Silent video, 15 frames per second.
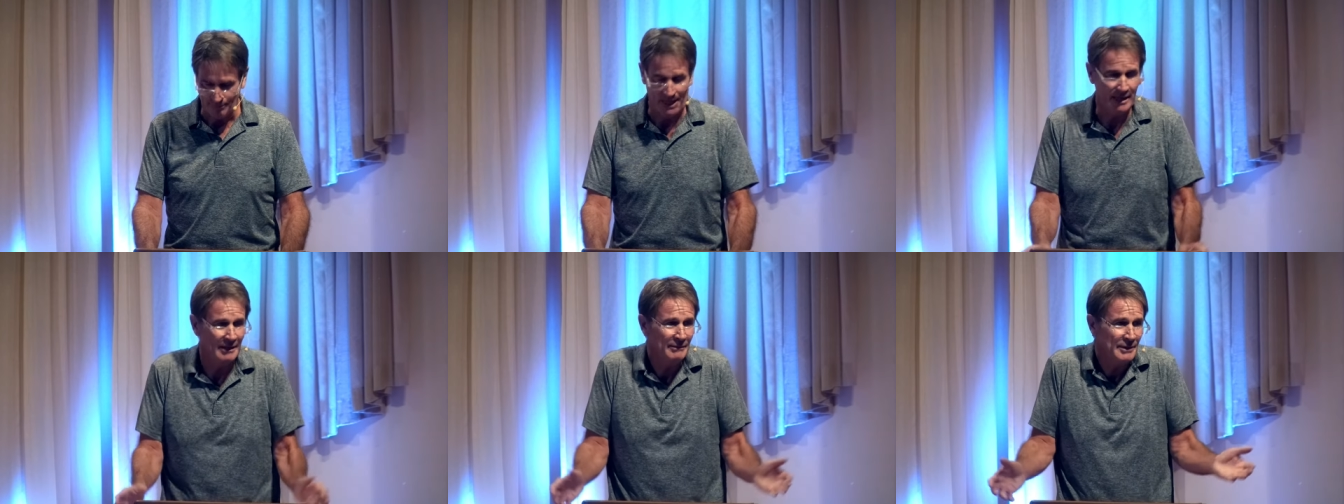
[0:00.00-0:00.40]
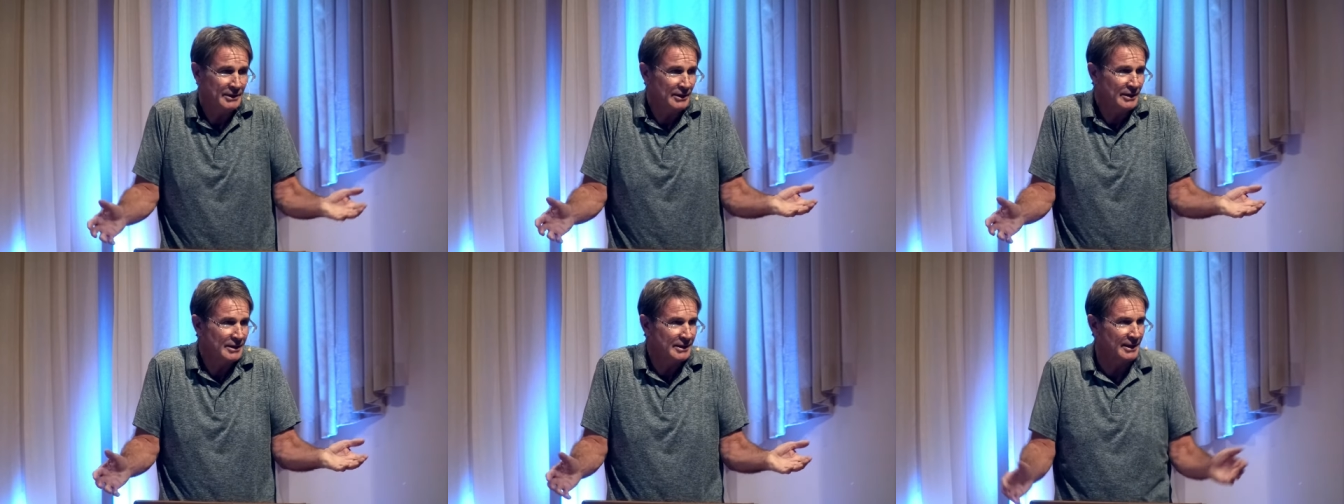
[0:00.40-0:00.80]
I don't know what
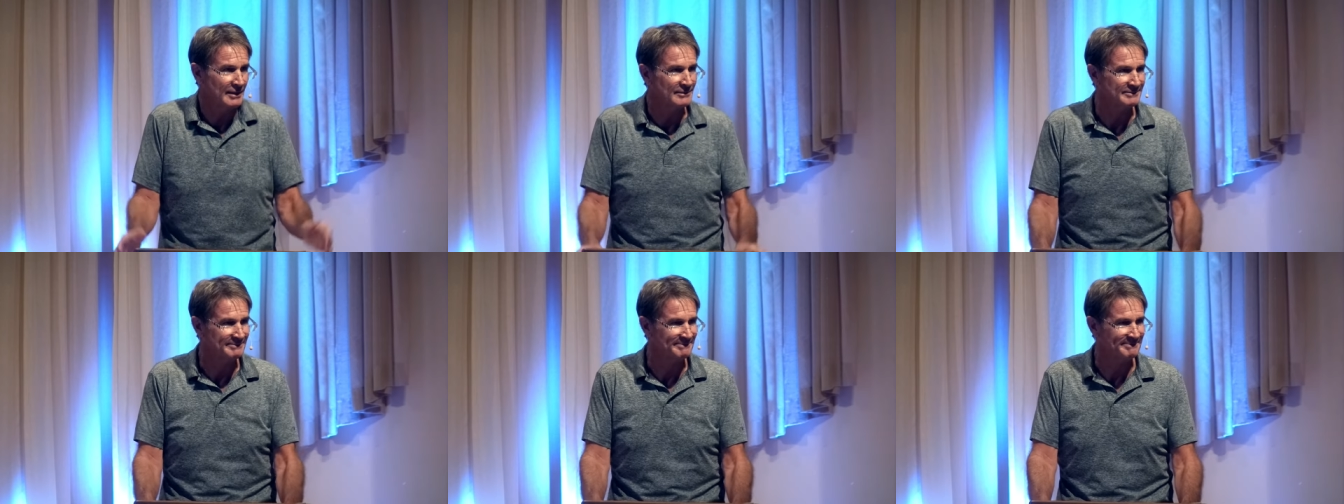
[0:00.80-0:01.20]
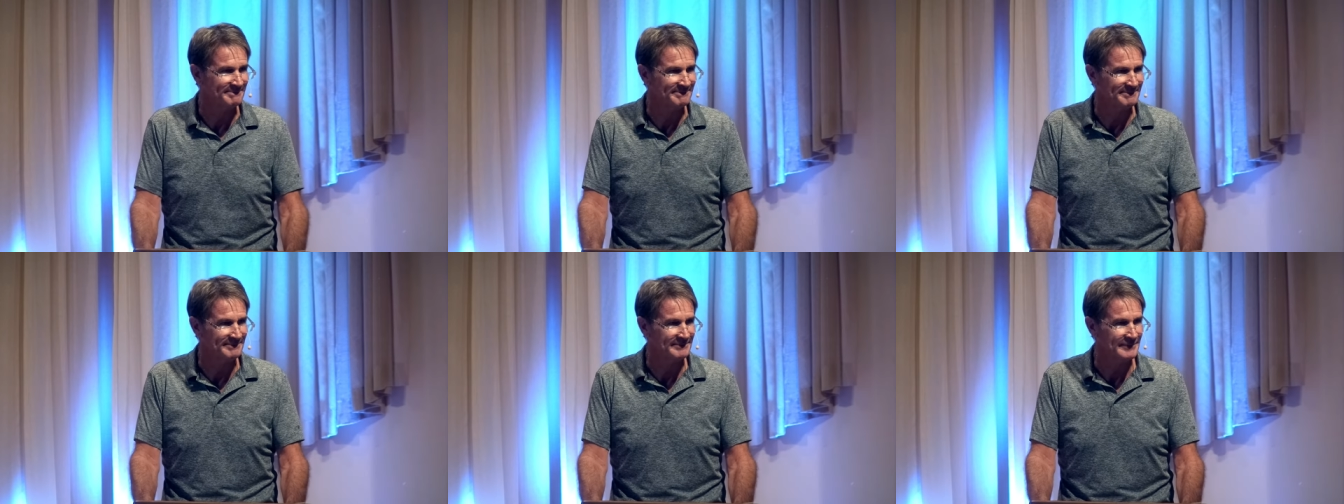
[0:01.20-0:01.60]
you're going to do,
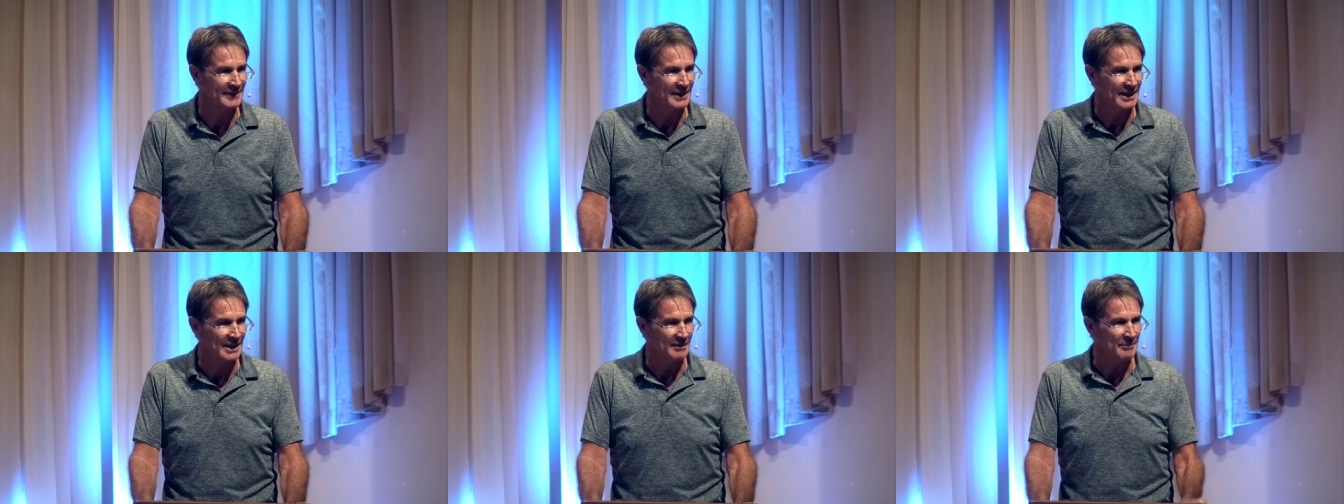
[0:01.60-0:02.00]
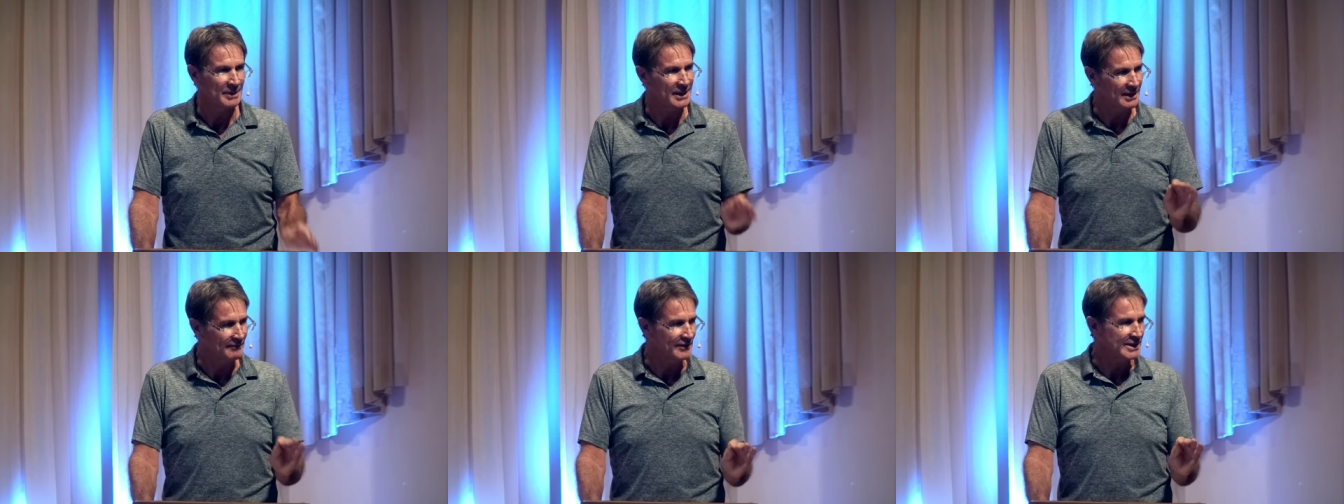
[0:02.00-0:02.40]

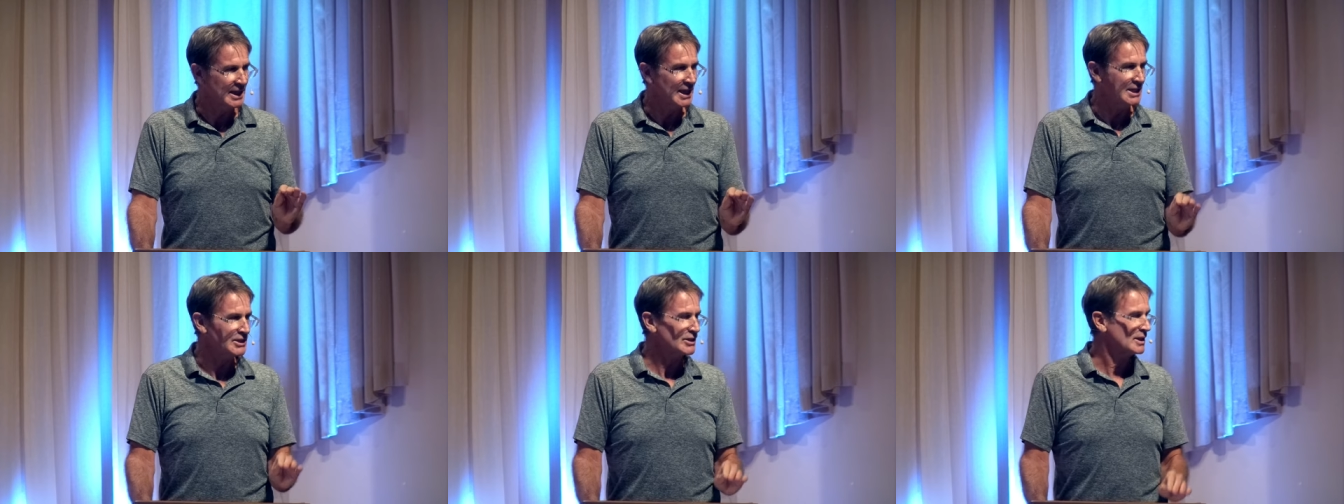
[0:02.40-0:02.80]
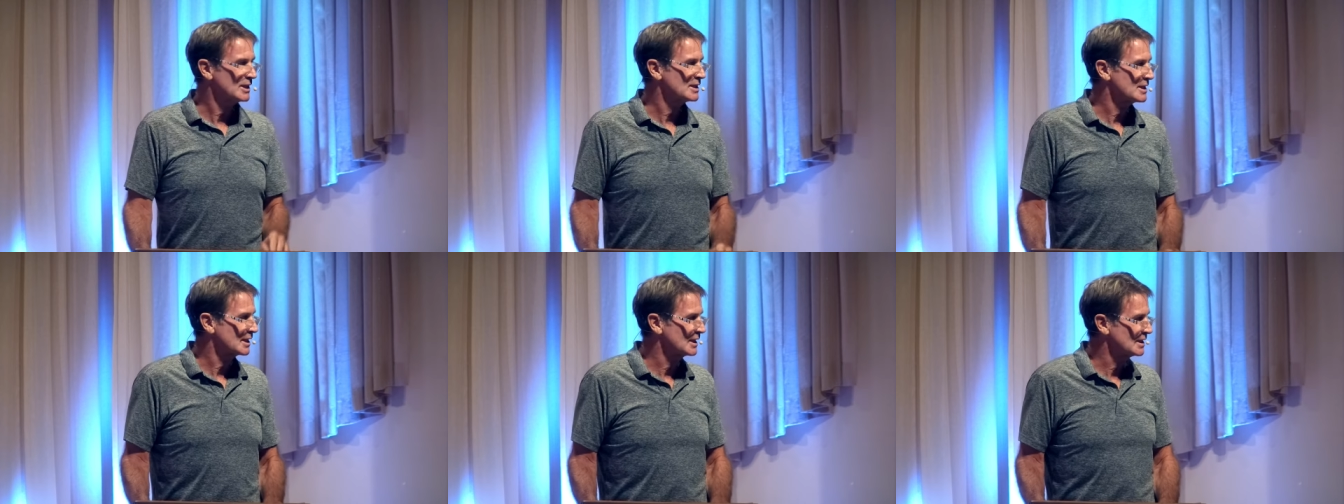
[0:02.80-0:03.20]
but the invitation
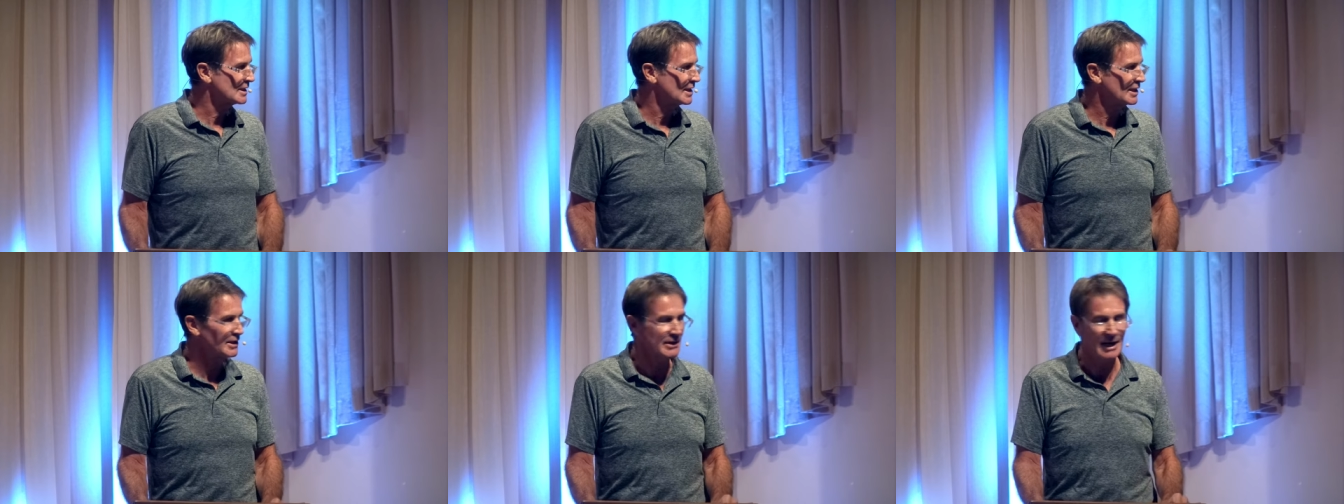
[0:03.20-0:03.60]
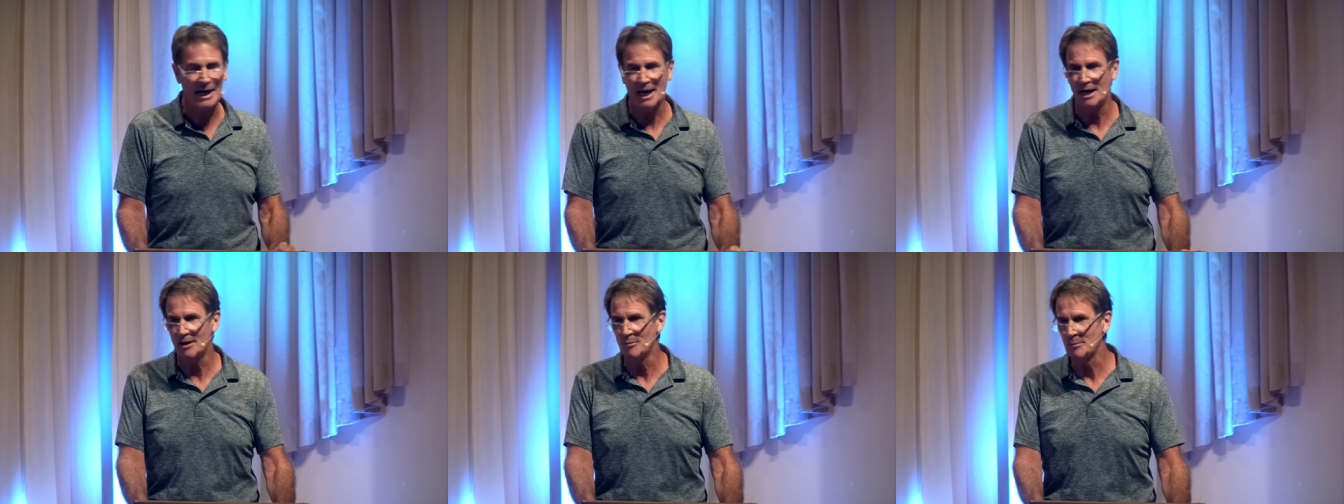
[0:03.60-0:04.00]
is to consider
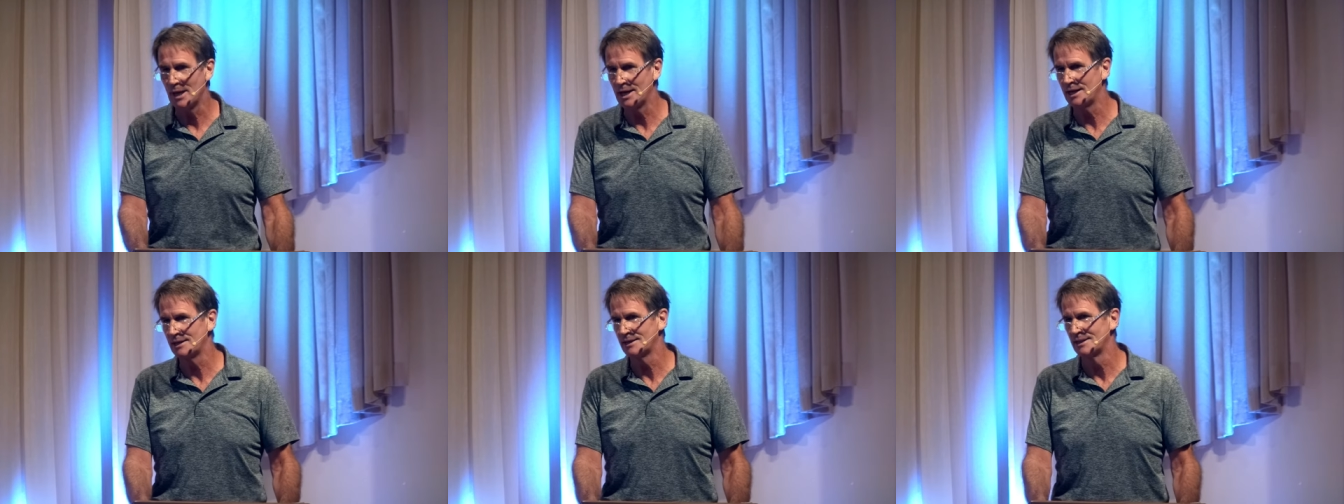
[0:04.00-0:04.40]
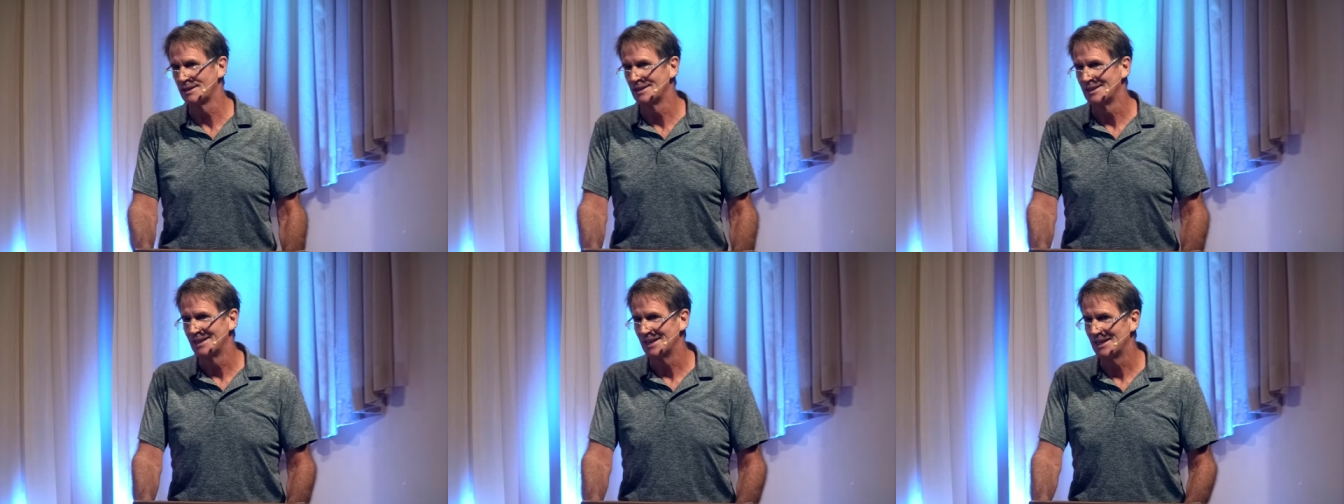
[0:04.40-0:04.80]
how might
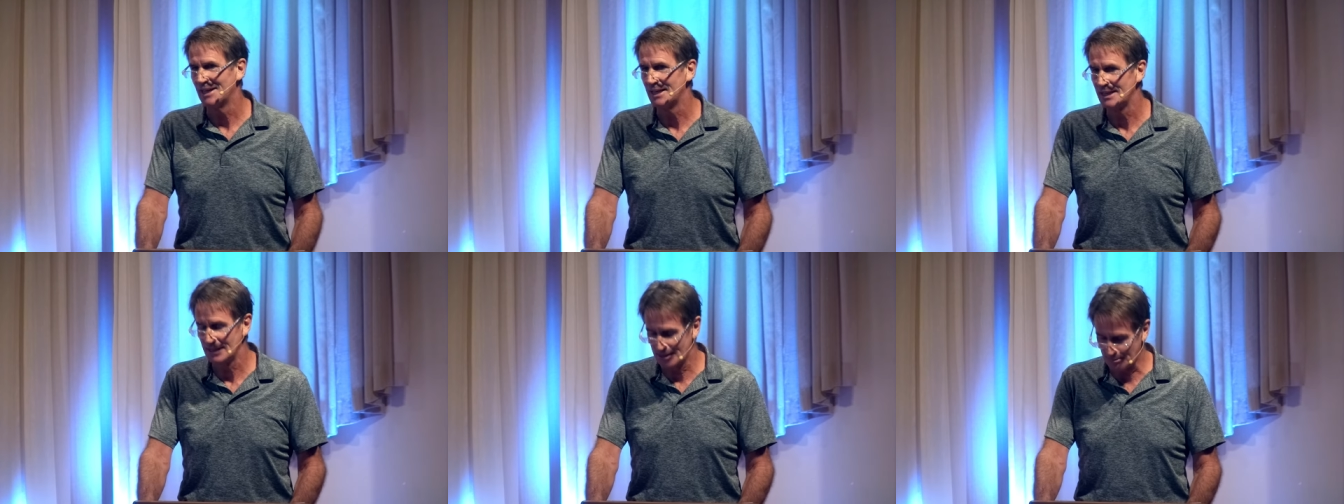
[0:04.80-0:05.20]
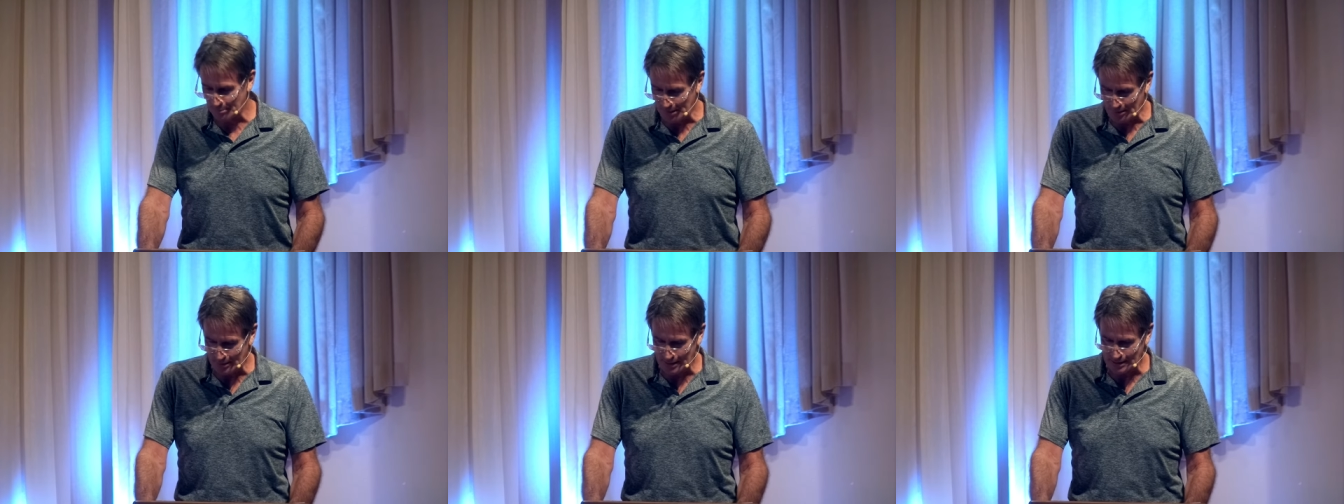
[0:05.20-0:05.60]
I
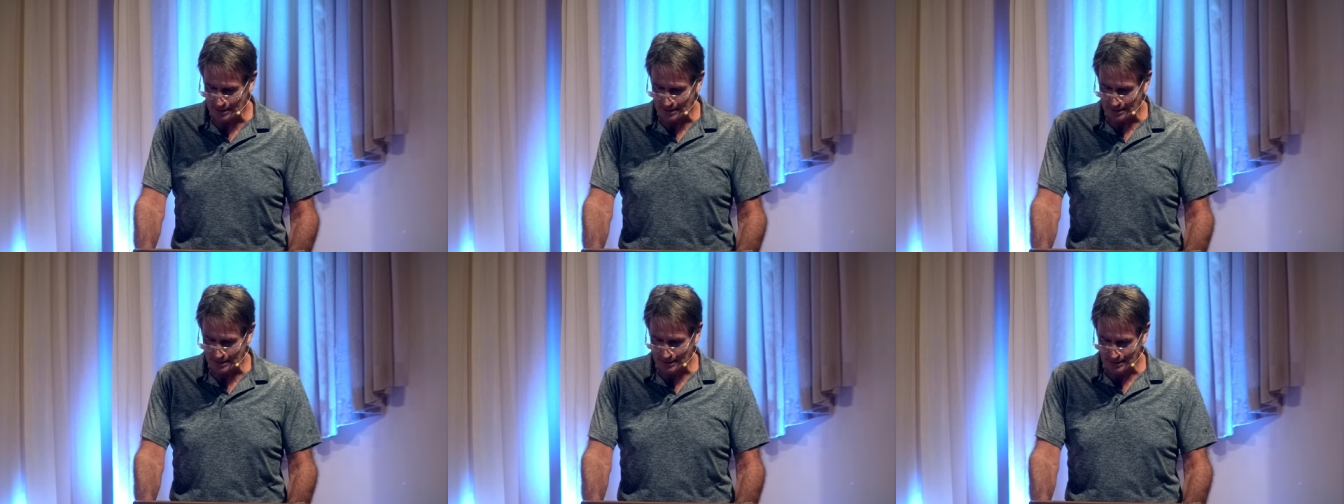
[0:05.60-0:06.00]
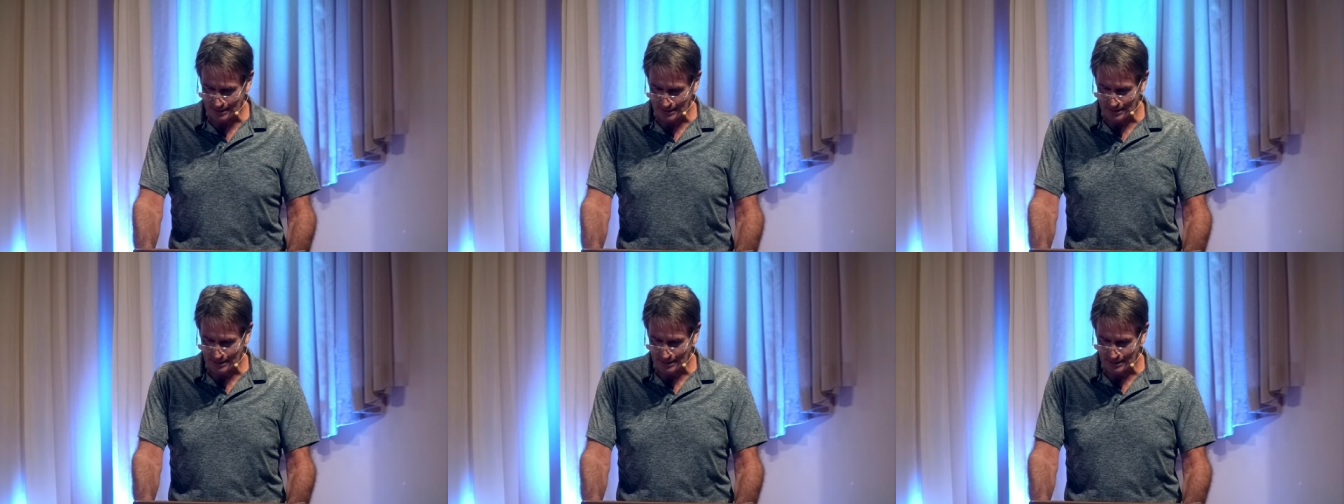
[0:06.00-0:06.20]
experience